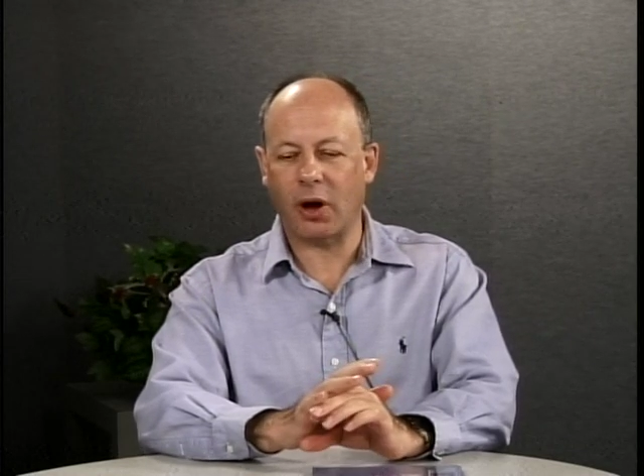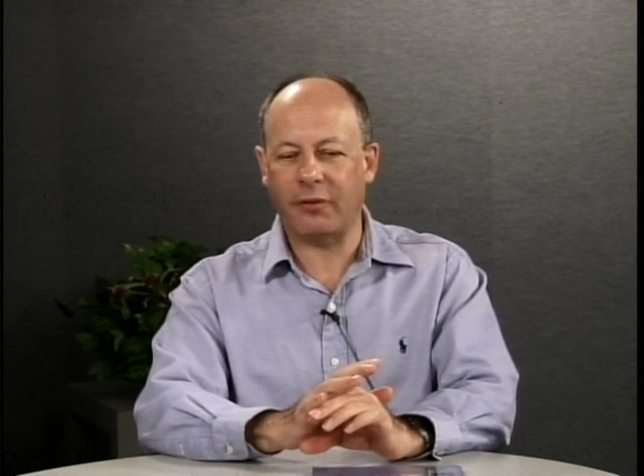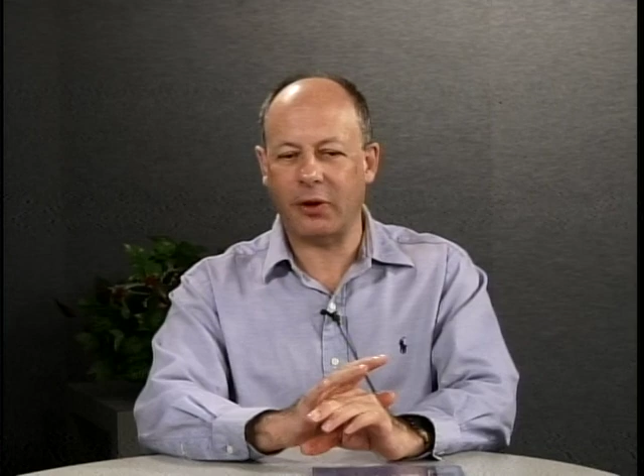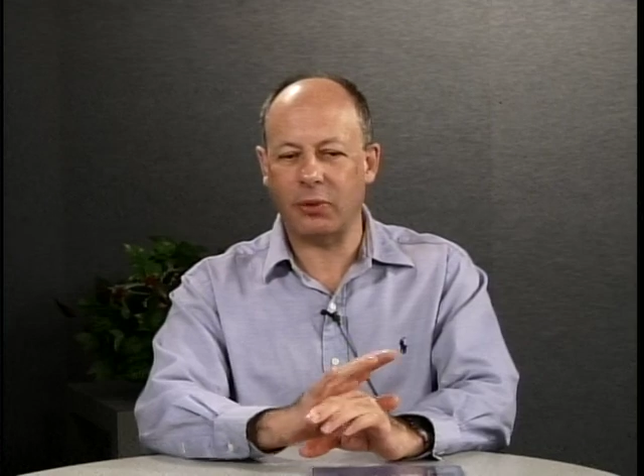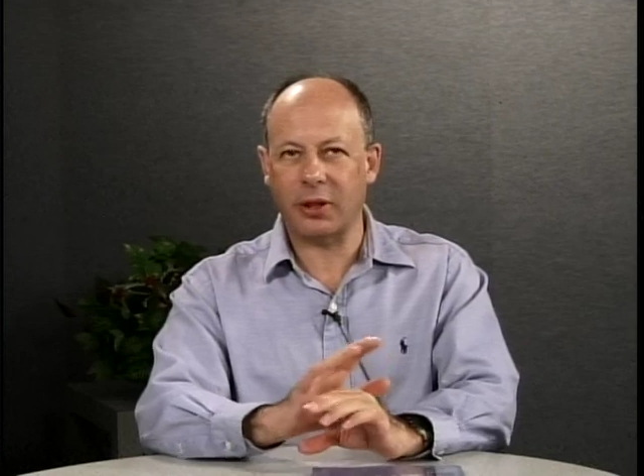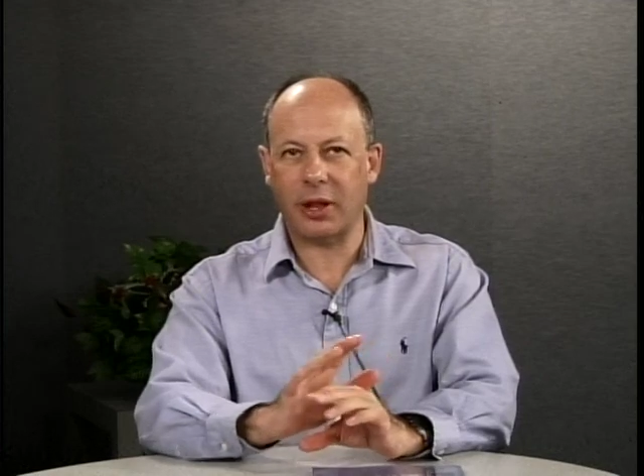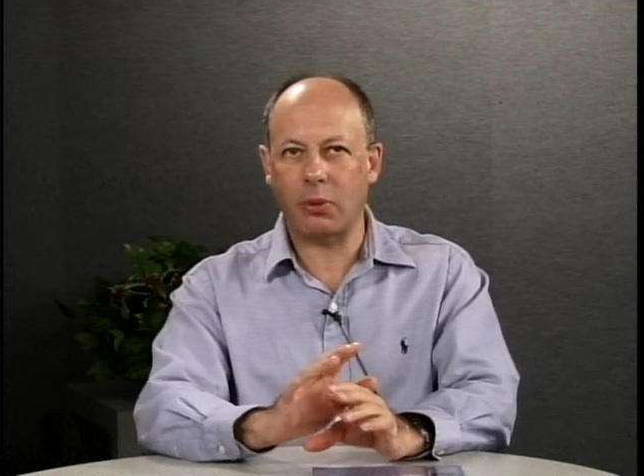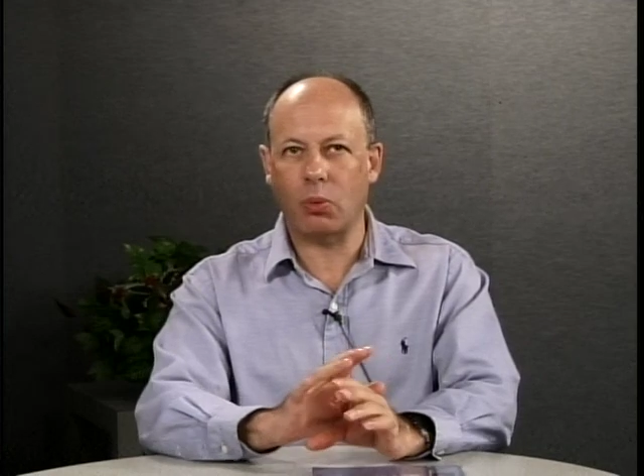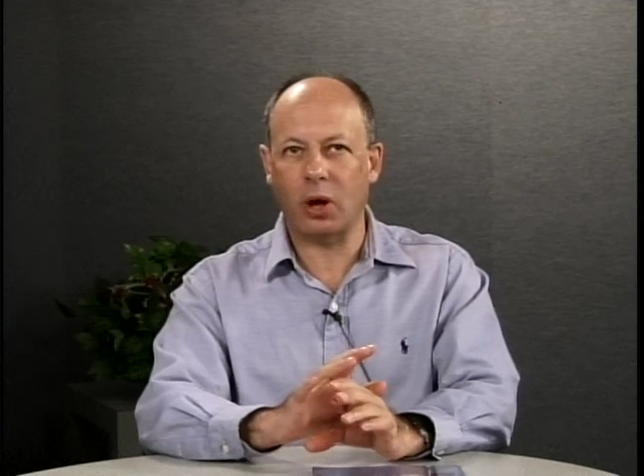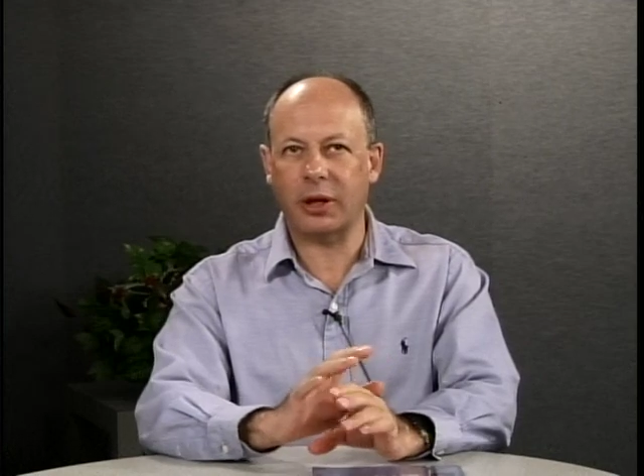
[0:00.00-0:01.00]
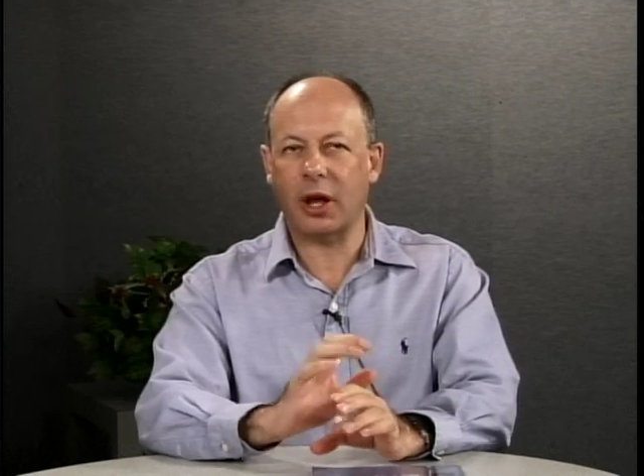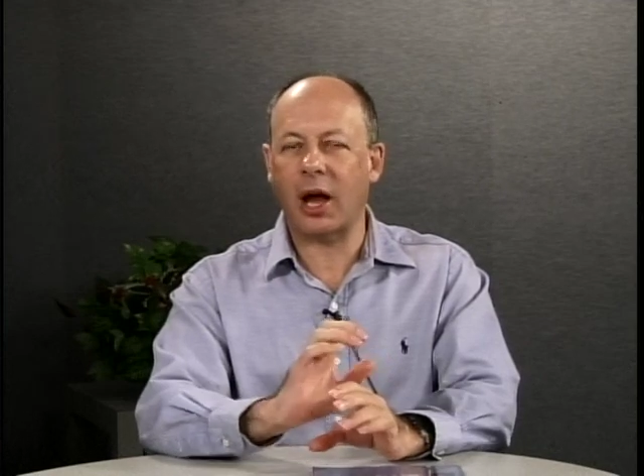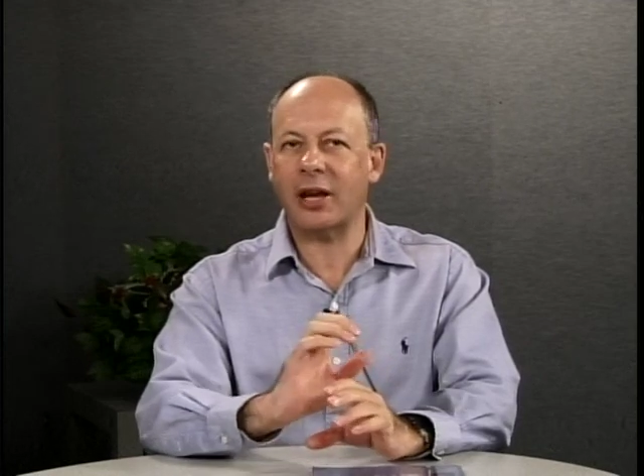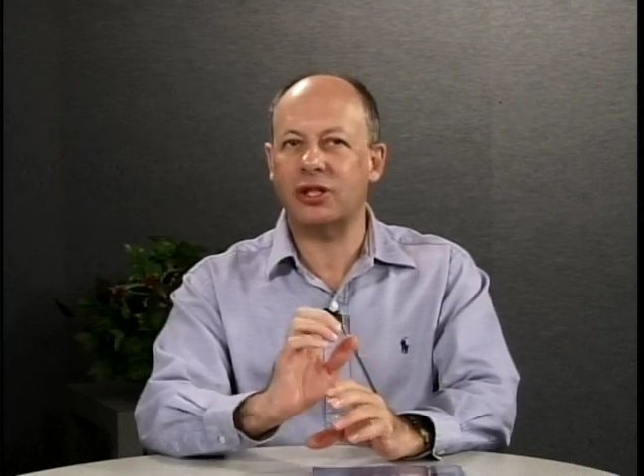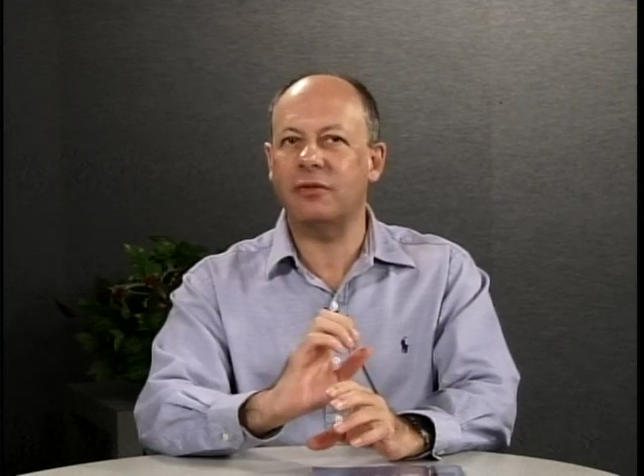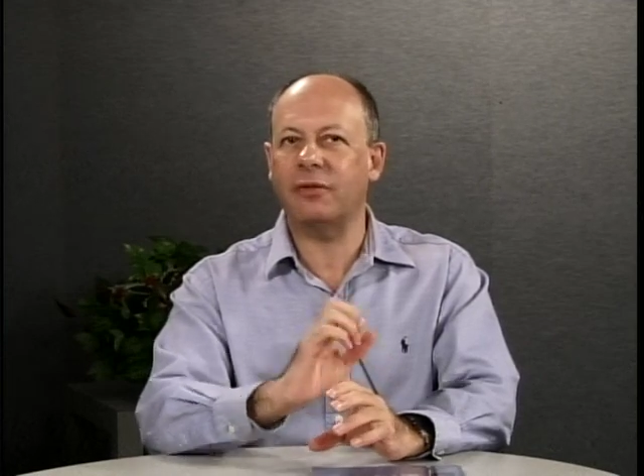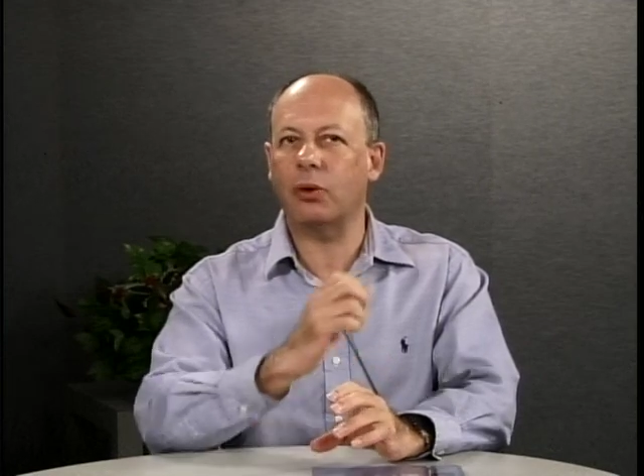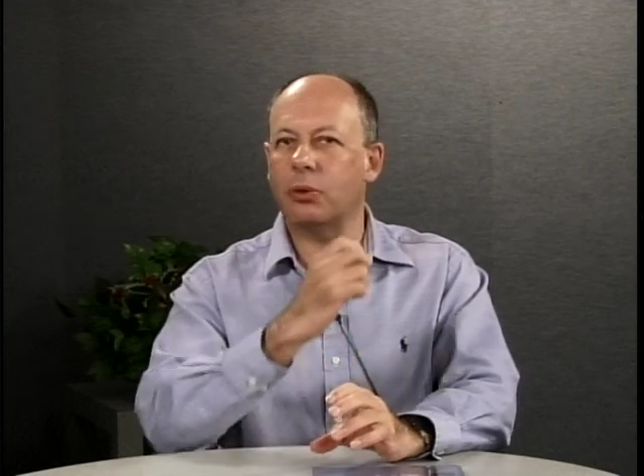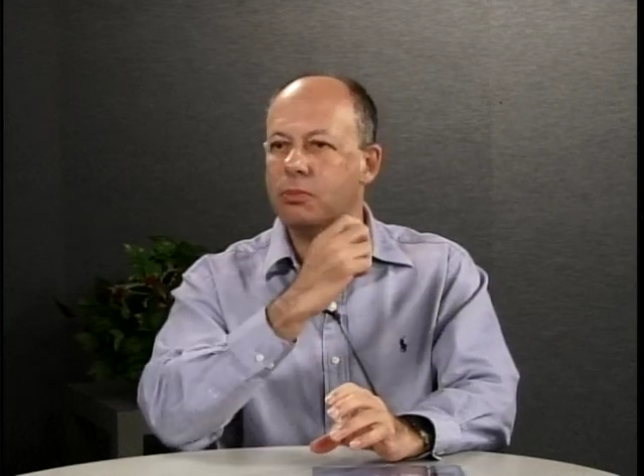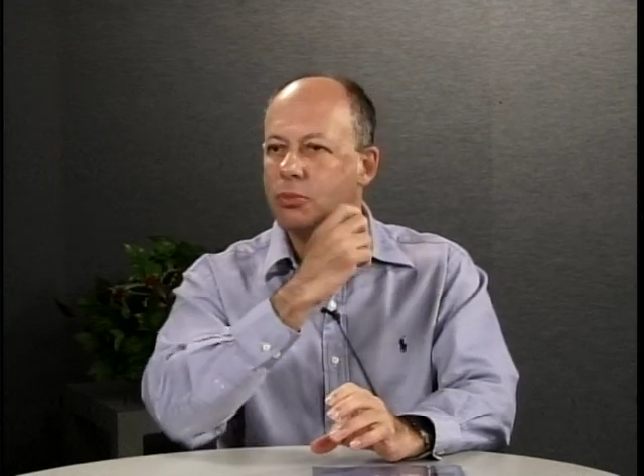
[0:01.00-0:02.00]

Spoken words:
I felt that they were working. I actually felt them